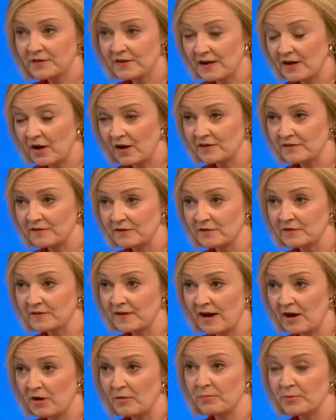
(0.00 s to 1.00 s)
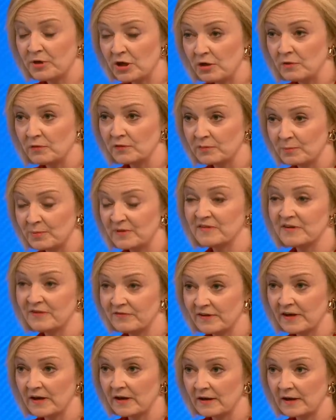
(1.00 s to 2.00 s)
thing I do to help you
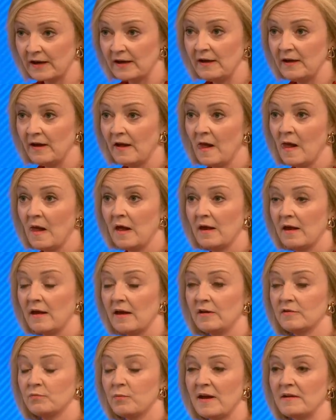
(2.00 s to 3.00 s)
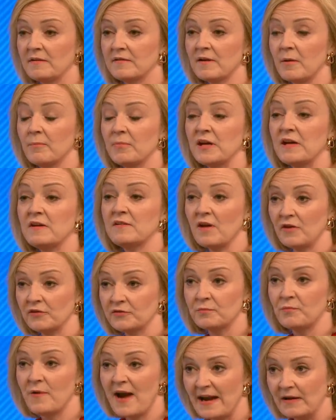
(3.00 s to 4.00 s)
specifically is when somebody
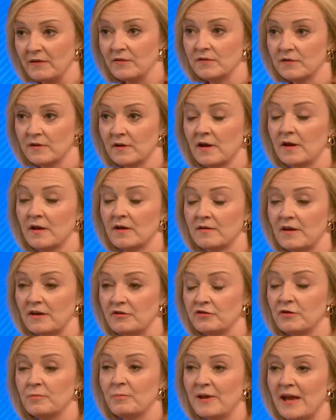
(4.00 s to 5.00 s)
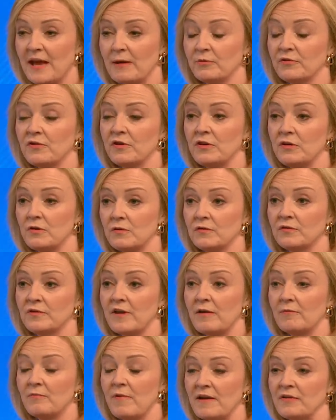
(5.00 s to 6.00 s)
does rent, they should be able to use
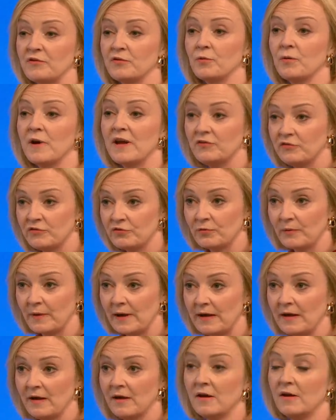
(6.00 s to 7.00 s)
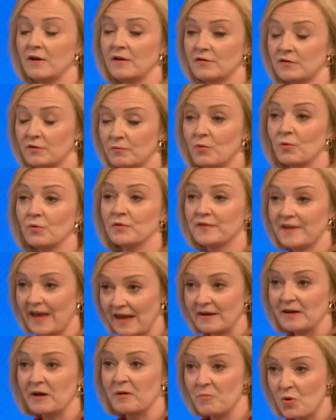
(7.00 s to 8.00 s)
their rental history towards
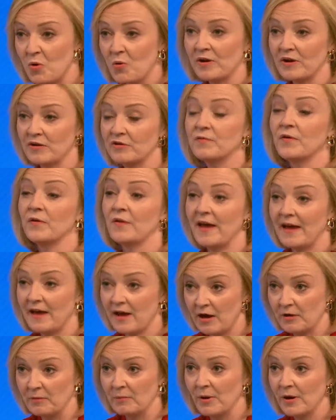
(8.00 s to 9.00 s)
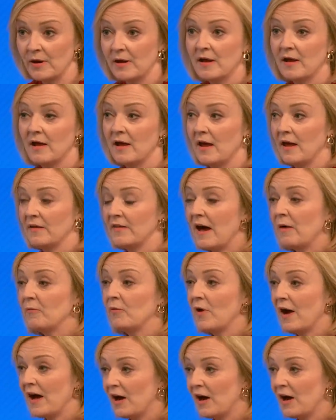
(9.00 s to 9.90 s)
getting a mortgage for their home. And that will